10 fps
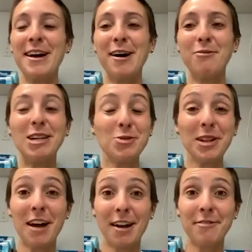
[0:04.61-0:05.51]
We do a
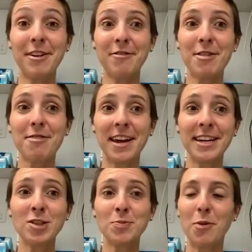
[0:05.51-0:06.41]
lot of different
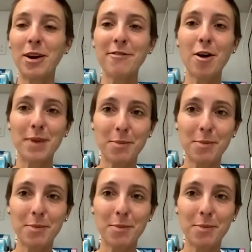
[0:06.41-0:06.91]
things, but one of our big